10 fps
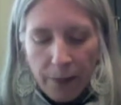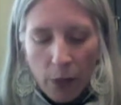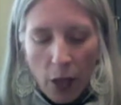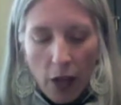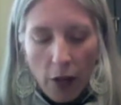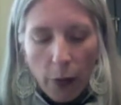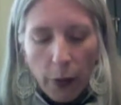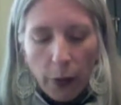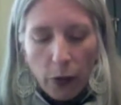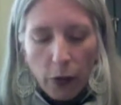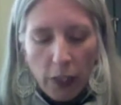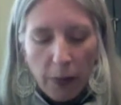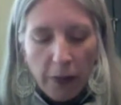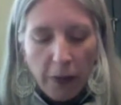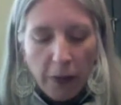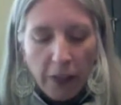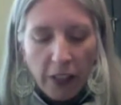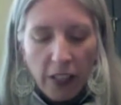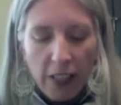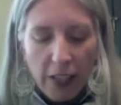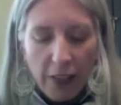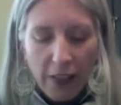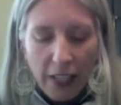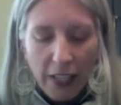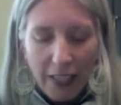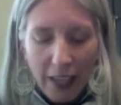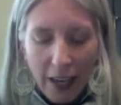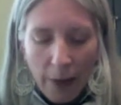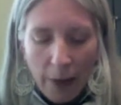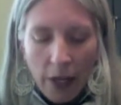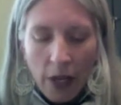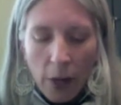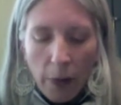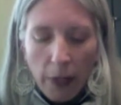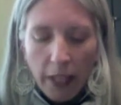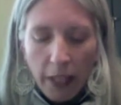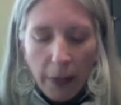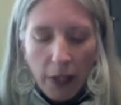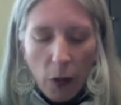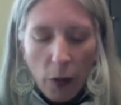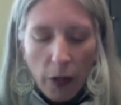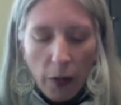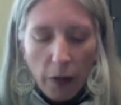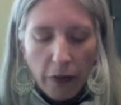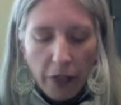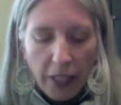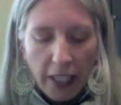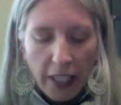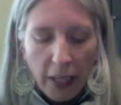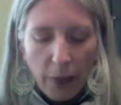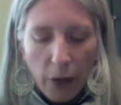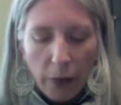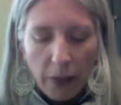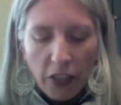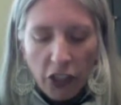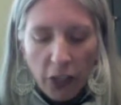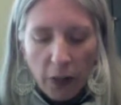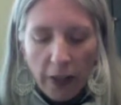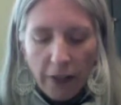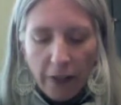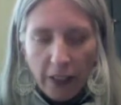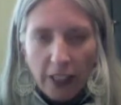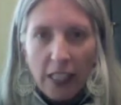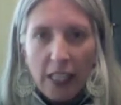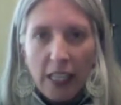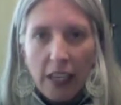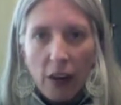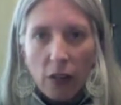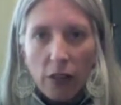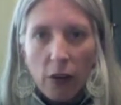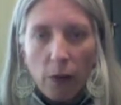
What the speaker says: I hope you will trust me if you feel unsafe at any time by letting me know what you are feeling, and I promise to share what I feel and see also.